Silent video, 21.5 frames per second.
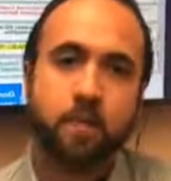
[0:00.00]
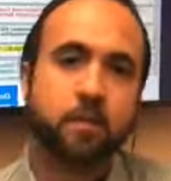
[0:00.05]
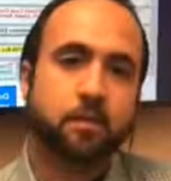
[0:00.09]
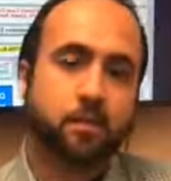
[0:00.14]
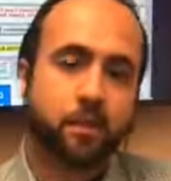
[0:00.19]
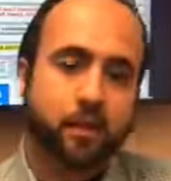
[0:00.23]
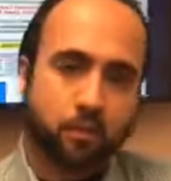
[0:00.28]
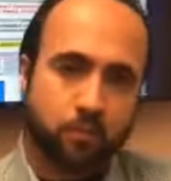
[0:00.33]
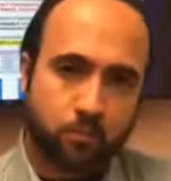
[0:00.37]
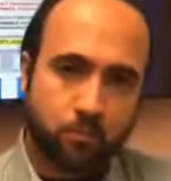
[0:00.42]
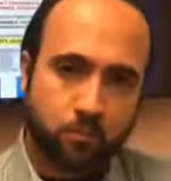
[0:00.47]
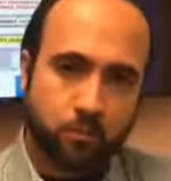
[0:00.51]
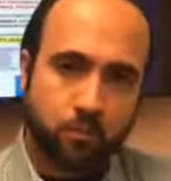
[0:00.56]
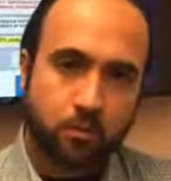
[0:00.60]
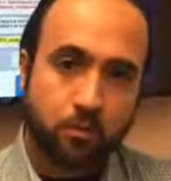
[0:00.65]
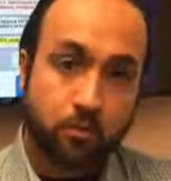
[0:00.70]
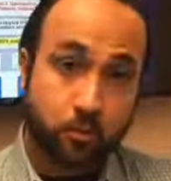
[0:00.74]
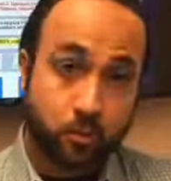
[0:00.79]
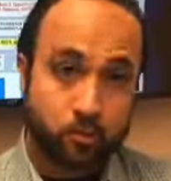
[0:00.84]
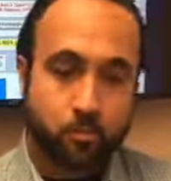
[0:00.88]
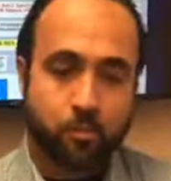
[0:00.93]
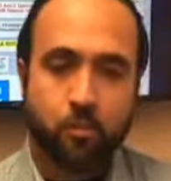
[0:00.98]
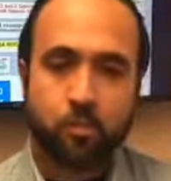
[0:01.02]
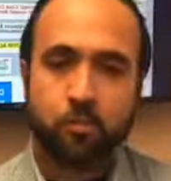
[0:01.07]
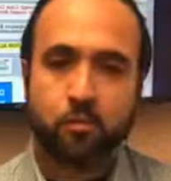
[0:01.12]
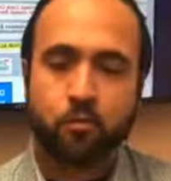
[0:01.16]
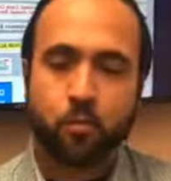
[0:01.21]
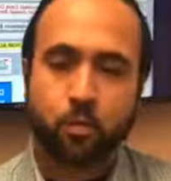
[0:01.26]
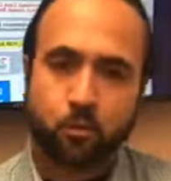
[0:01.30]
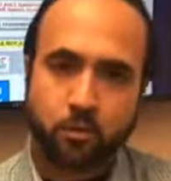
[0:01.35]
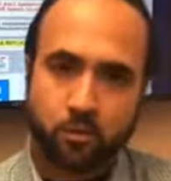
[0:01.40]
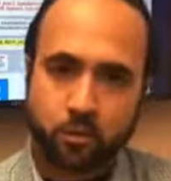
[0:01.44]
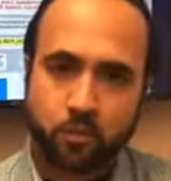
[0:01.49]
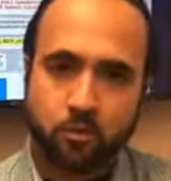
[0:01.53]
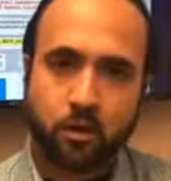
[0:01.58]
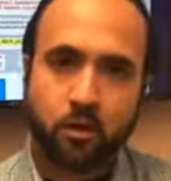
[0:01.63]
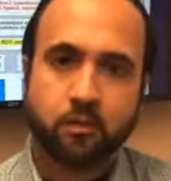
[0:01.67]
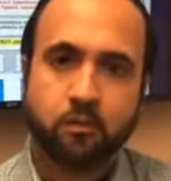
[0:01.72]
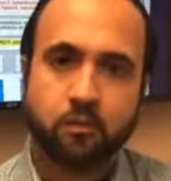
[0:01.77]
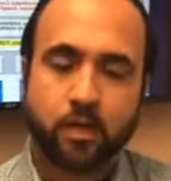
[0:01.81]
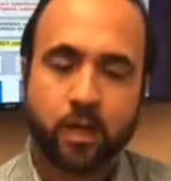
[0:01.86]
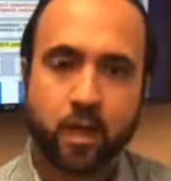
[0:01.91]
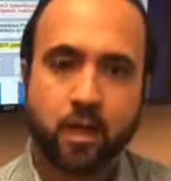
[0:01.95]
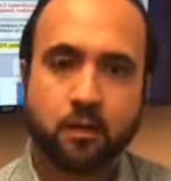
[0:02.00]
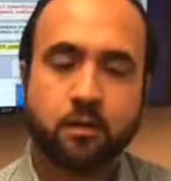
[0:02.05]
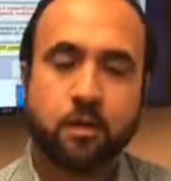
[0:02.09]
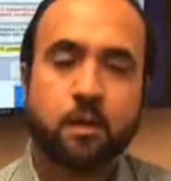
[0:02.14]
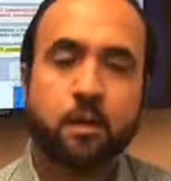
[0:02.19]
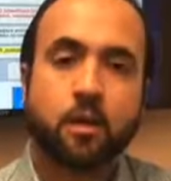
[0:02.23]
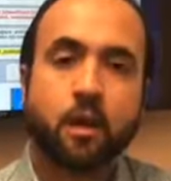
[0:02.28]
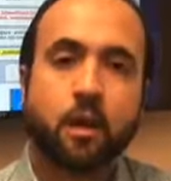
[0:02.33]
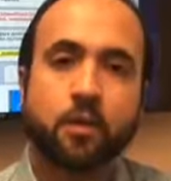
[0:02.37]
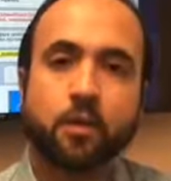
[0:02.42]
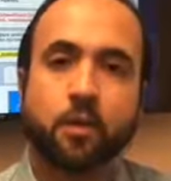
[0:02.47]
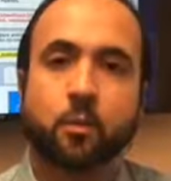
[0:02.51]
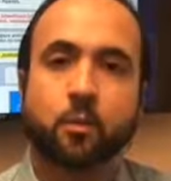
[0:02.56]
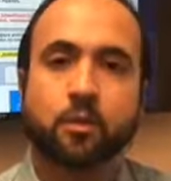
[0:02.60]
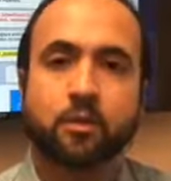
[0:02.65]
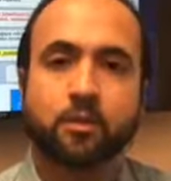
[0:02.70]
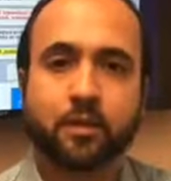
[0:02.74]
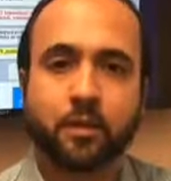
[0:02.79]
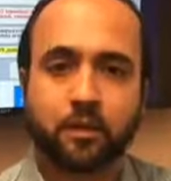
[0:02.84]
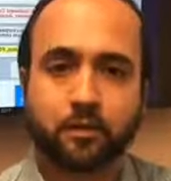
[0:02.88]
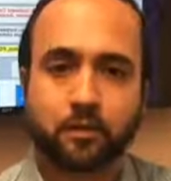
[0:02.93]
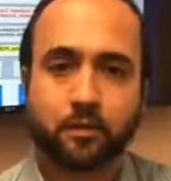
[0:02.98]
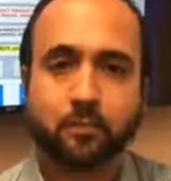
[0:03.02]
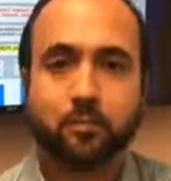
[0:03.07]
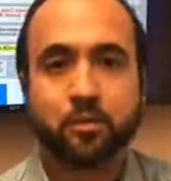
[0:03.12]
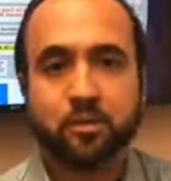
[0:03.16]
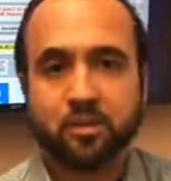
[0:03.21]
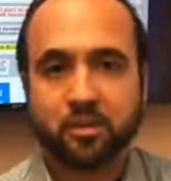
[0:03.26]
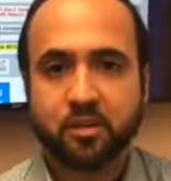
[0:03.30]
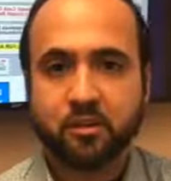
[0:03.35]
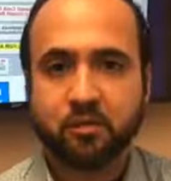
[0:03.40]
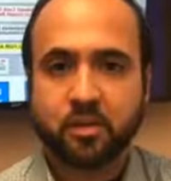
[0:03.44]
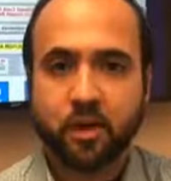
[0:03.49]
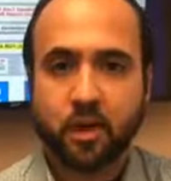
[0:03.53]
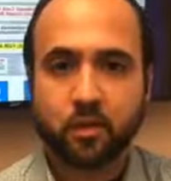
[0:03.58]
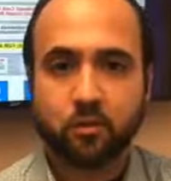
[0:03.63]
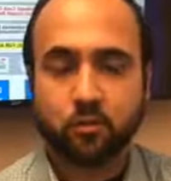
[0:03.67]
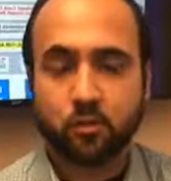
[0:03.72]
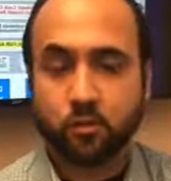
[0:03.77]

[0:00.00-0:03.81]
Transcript: Then, if we remember the formula, you have that, and then we take 10% of that.